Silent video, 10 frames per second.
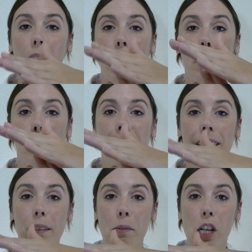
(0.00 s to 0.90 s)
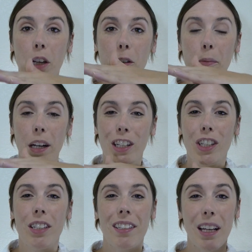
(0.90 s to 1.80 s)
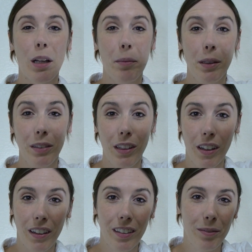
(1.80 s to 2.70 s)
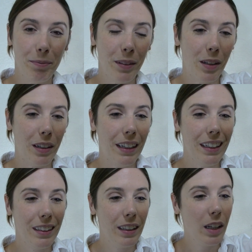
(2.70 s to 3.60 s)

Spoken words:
I'm going to place some gentle pressure just to help you along. All right,